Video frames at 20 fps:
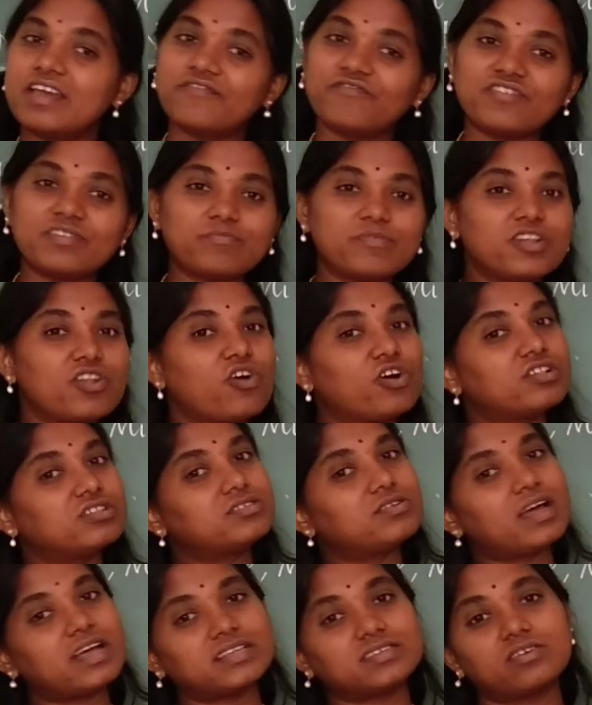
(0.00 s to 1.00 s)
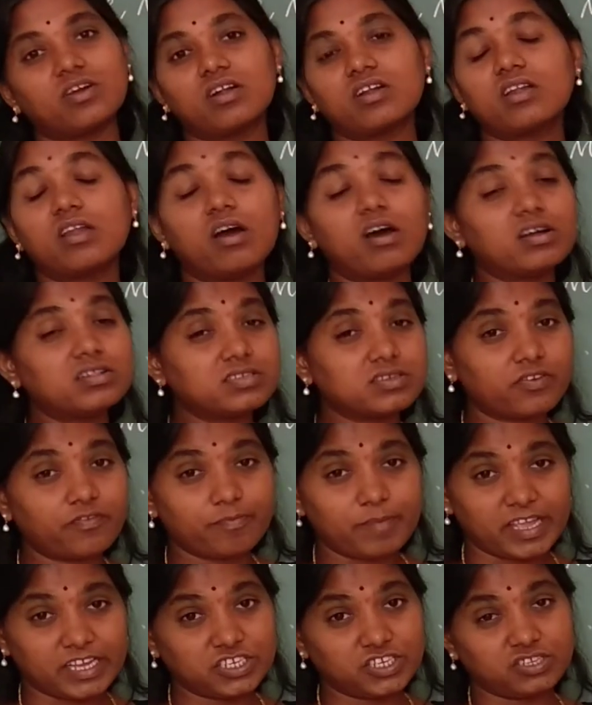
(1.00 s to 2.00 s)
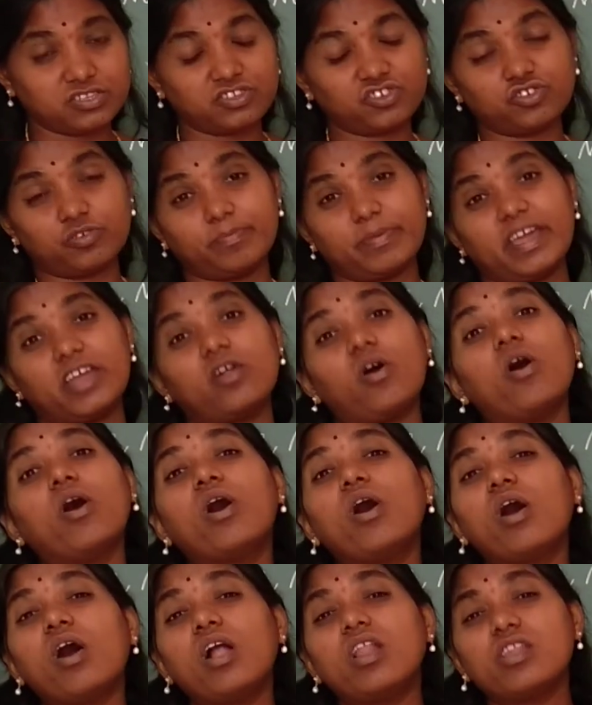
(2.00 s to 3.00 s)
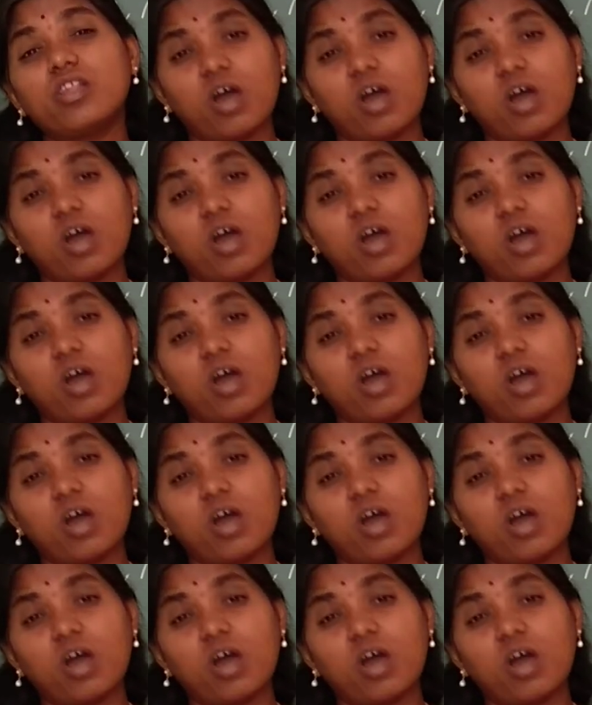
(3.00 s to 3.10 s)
women also has got lots of patience to bear all